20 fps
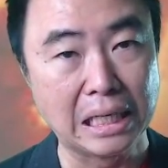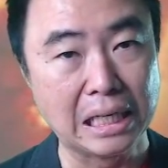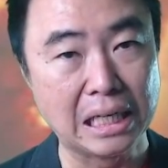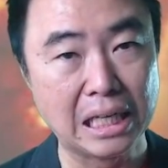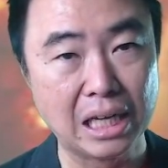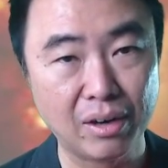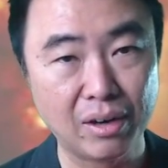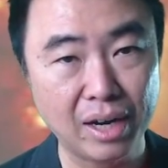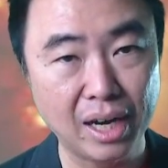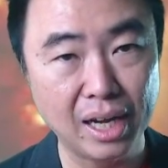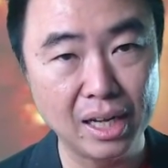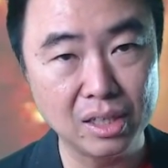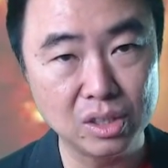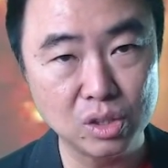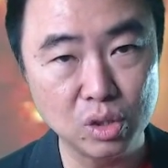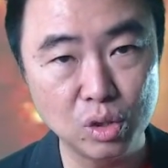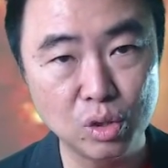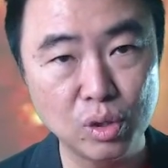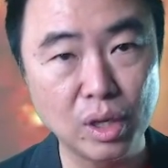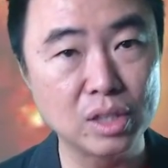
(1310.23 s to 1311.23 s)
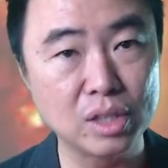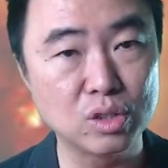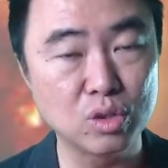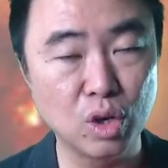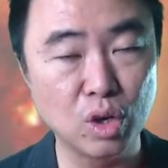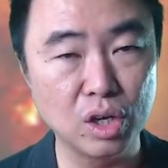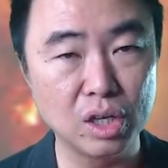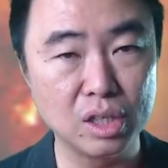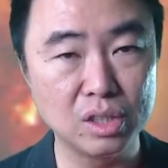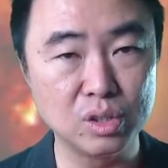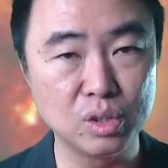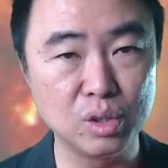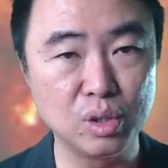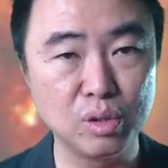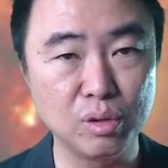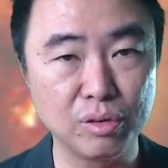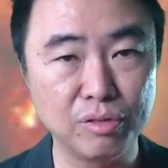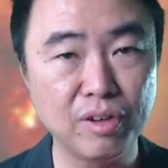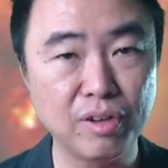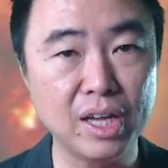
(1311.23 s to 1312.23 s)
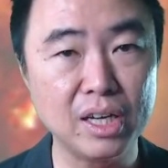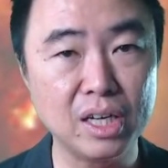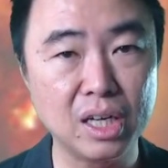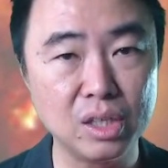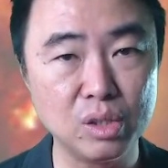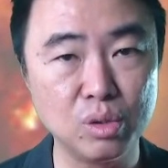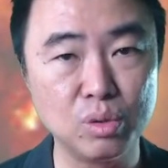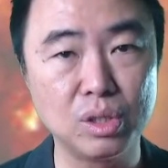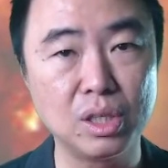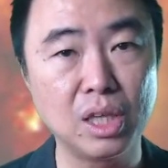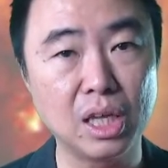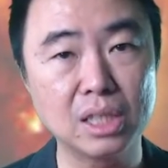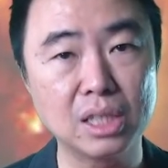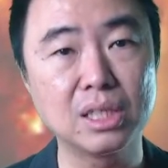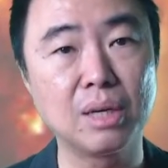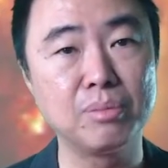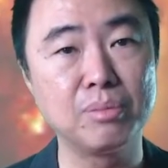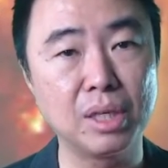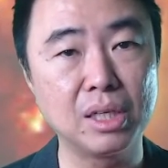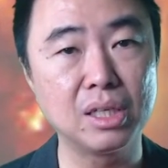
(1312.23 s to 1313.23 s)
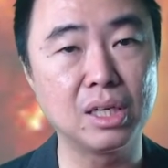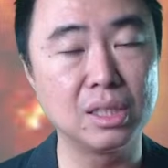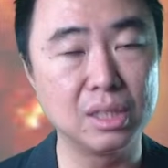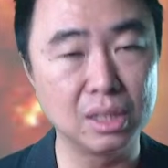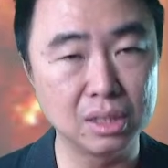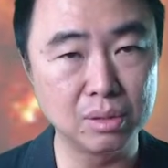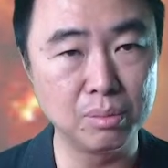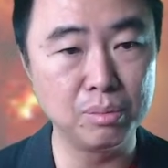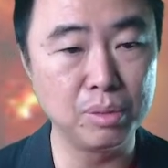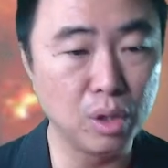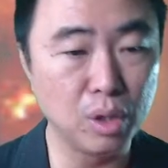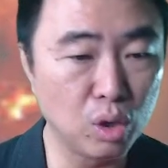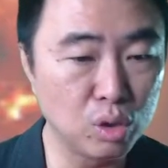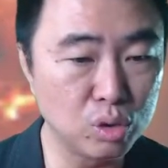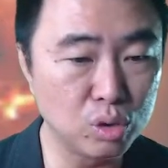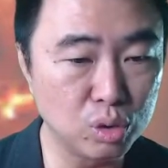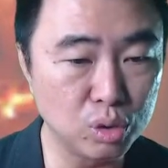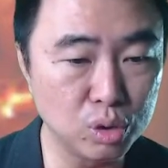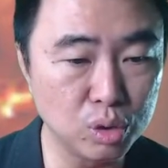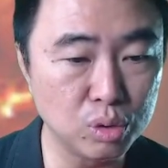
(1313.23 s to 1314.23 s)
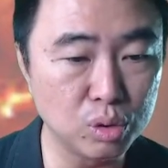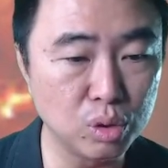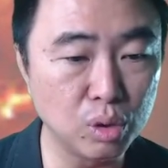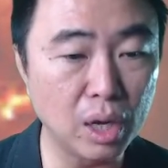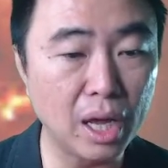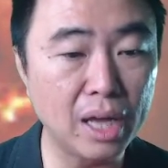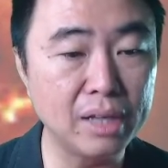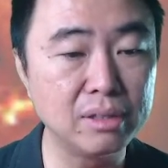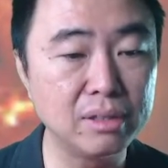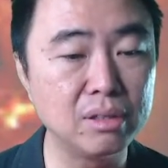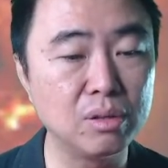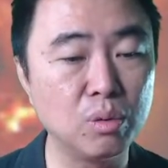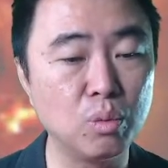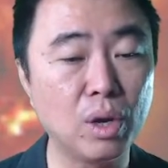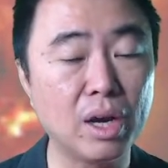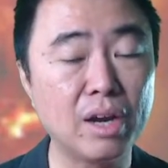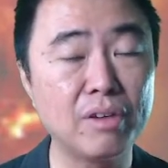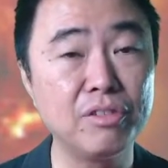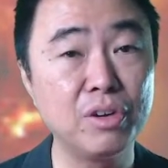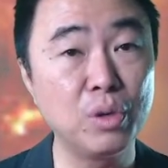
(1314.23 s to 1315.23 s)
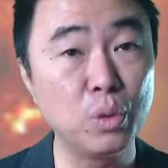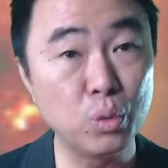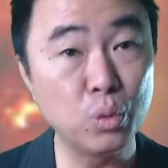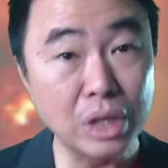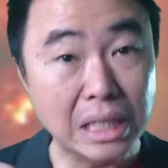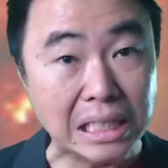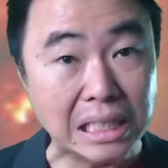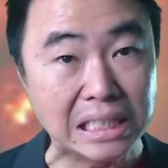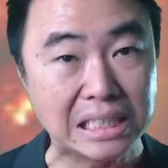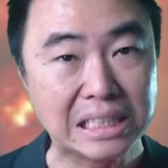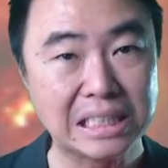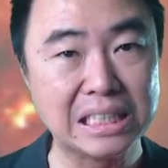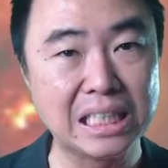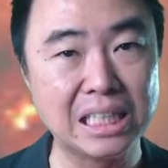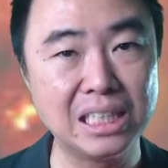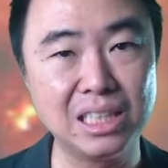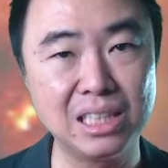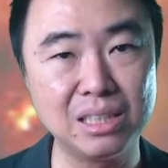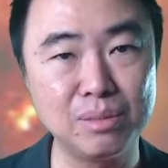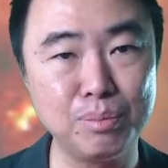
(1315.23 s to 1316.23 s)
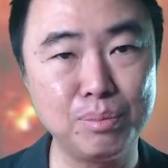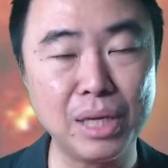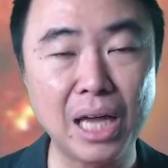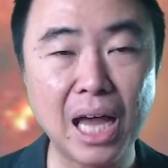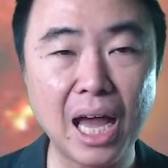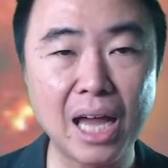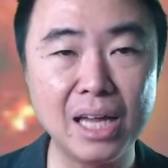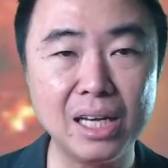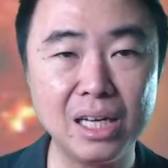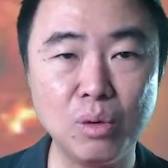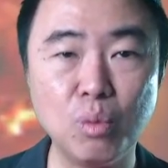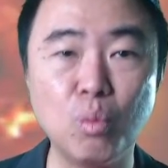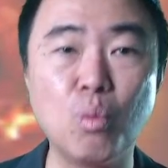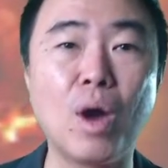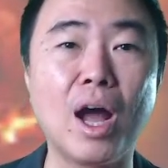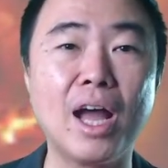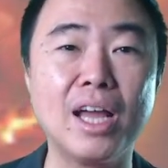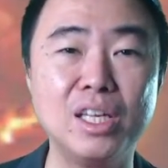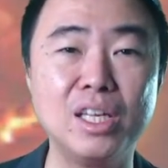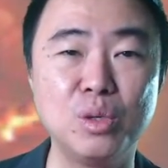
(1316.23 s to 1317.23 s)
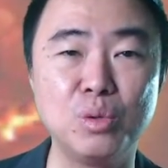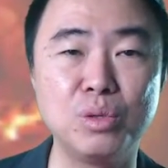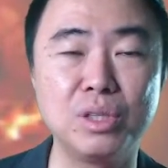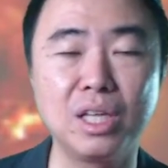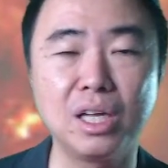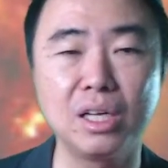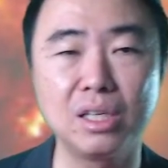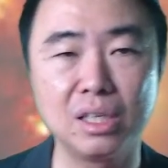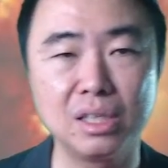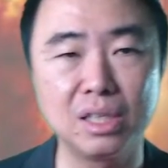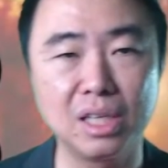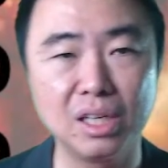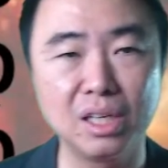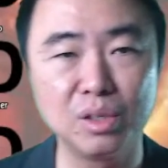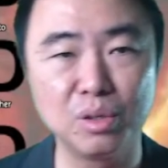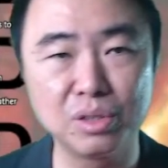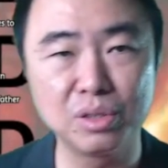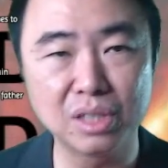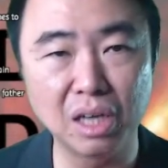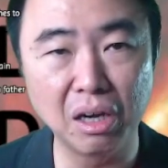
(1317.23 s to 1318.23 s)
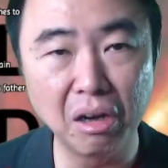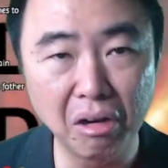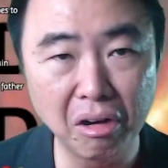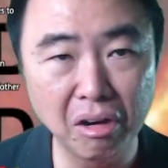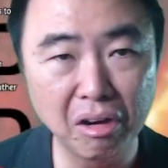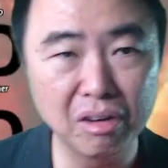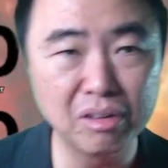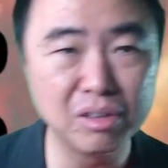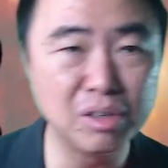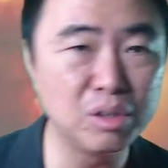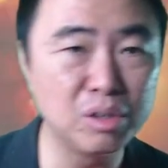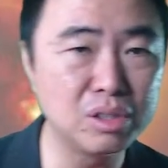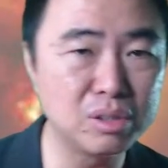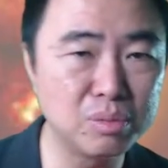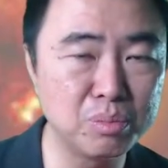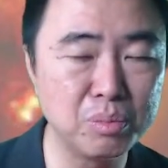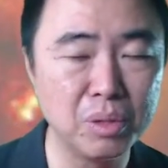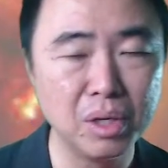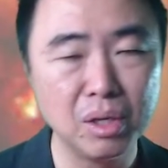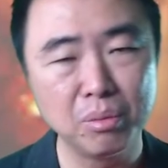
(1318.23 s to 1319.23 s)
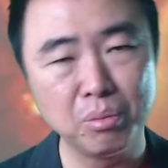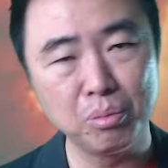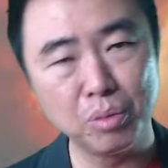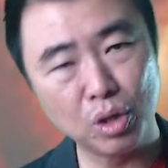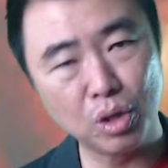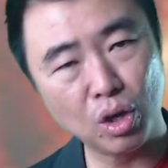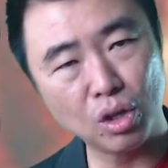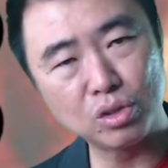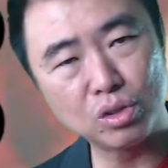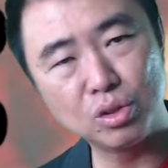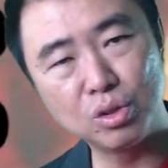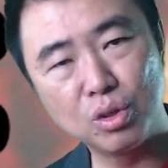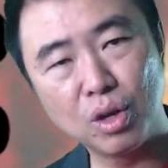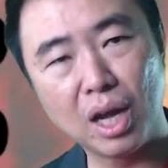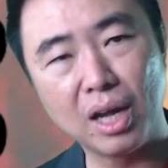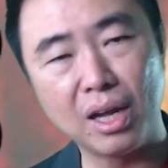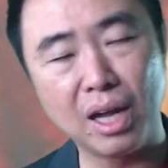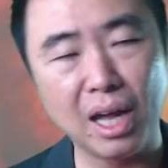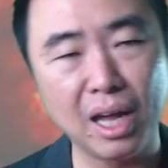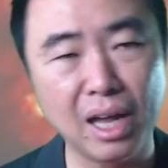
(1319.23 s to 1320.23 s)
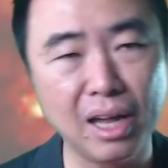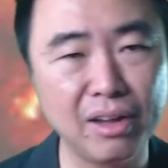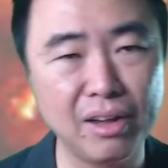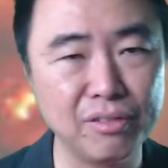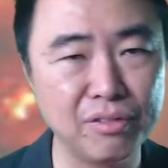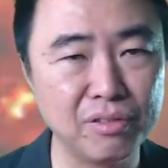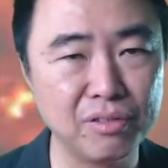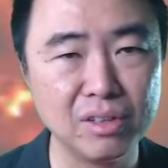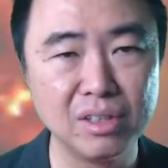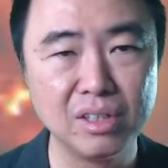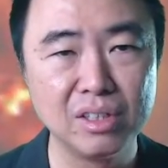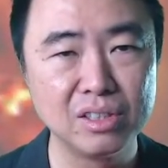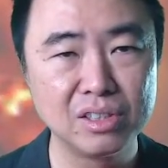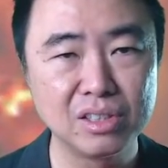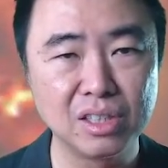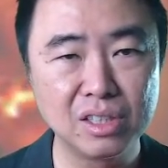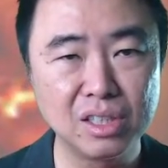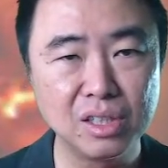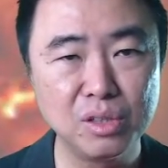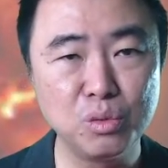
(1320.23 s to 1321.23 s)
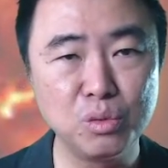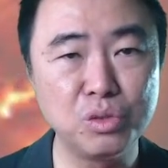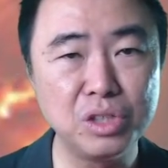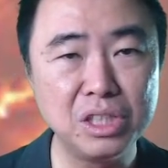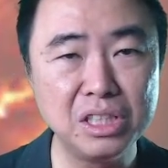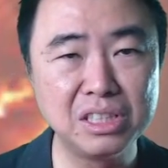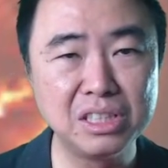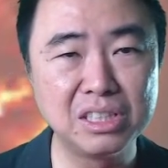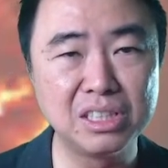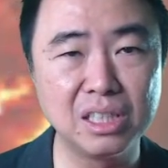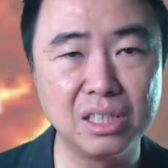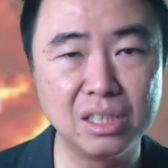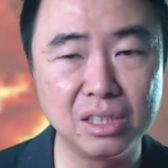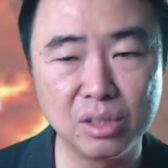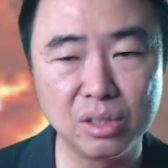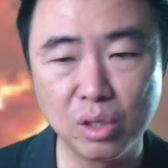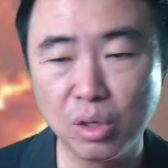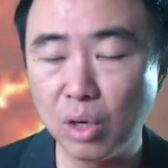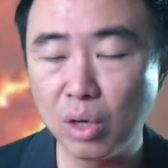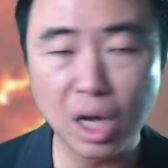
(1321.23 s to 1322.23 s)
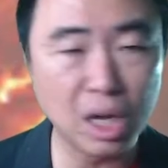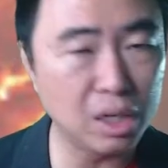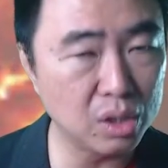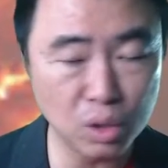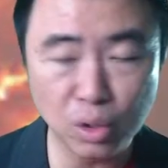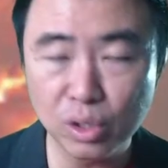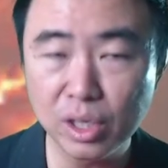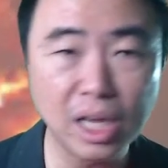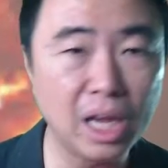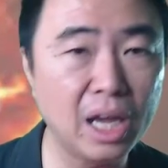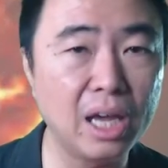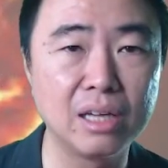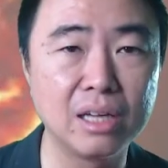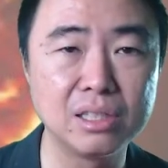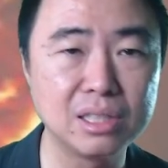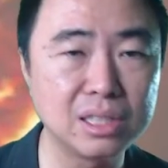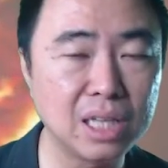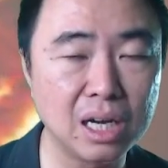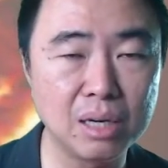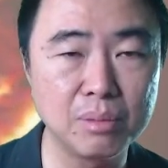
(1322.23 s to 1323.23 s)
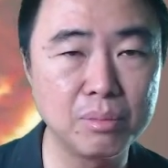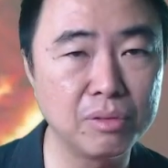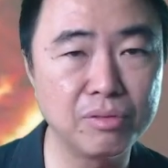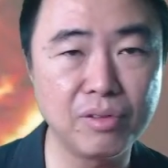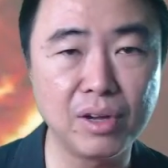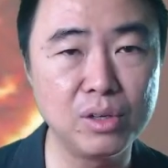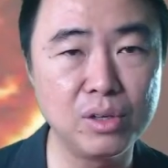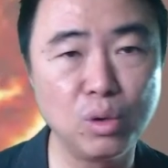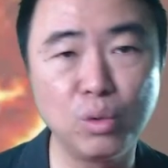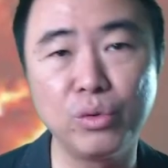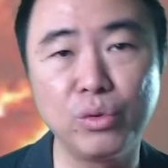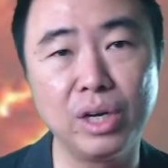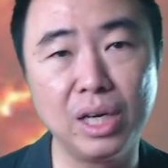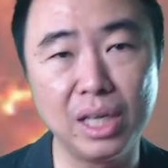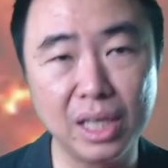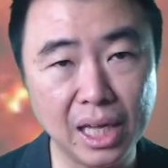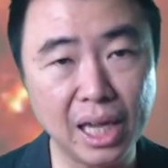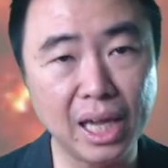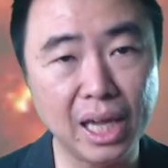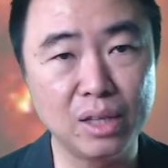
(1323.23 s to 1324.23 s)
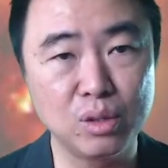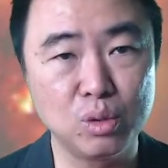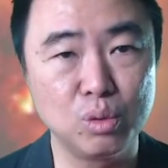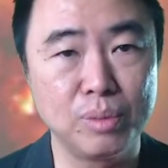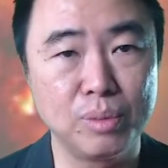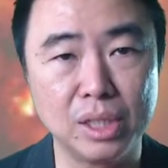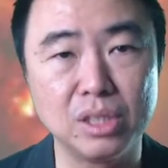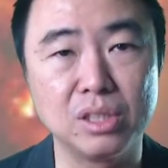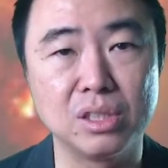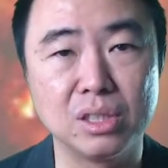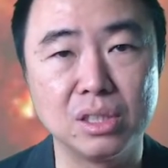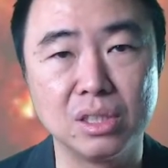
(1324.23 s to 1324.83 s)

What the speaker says: Alright, so as long as find that you take something that doesn't belong to you, and whatever reason is behind it, why you take the thing, it's like, oh no, it's because I have certain reason, don't care. Star number 5 don't really care too much.